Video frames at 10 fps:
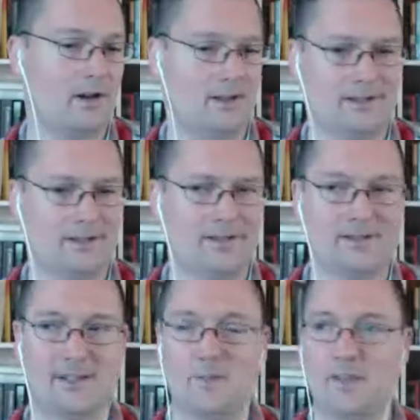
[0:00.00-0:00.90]
It's
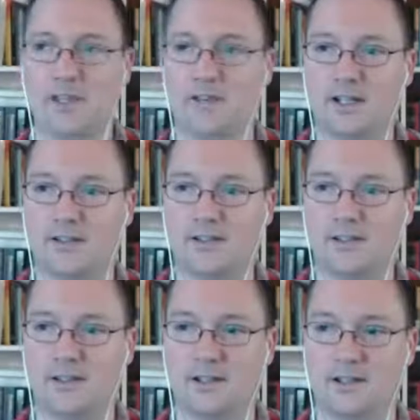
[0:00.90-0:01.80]
the same thing that I
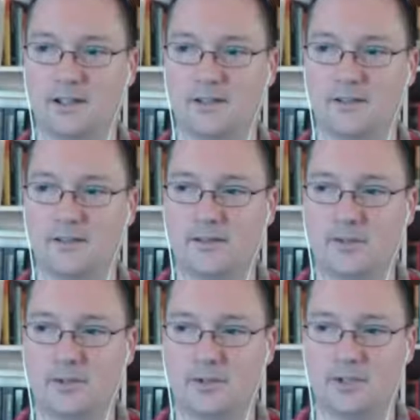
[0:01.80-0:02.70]
see. Some
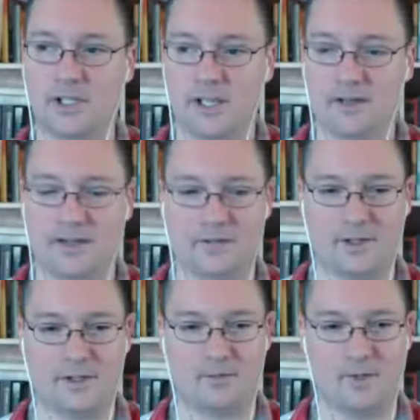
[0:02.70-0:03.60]
people, they have
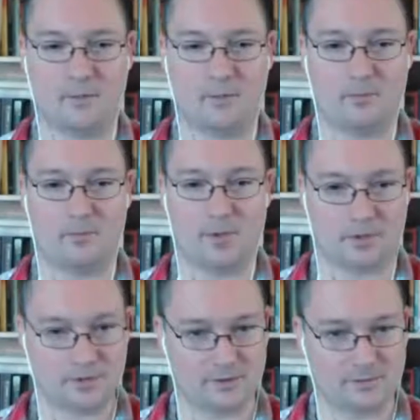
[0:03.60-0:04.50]
their
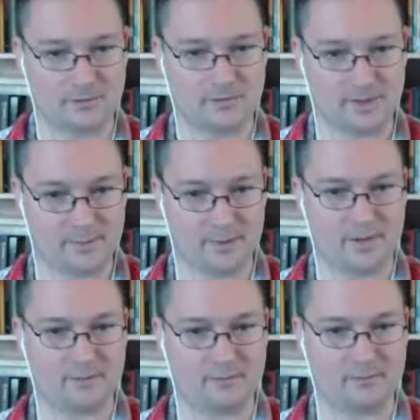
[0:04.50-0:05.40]
personal Facebook
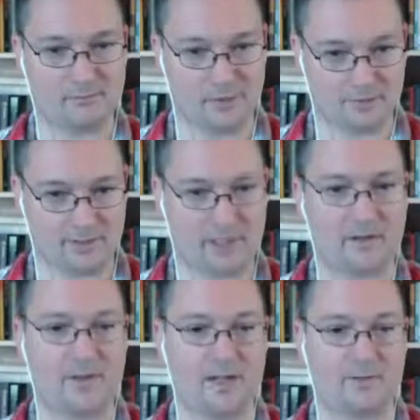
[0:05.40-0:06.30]
profile
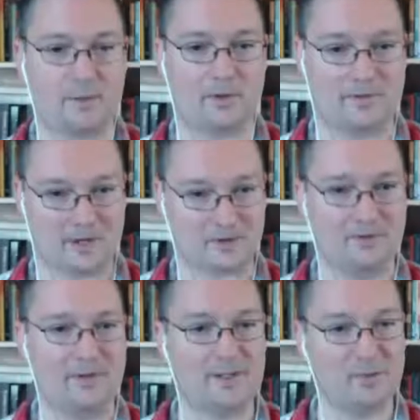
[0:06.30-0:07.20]
and they have their
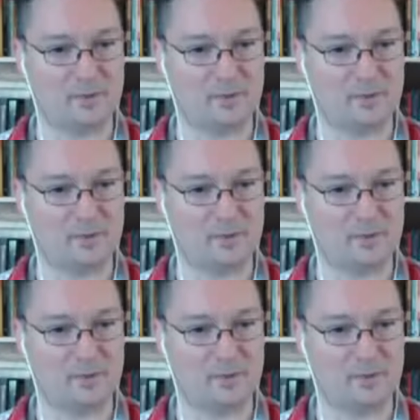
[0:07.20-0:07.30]
professional Facebook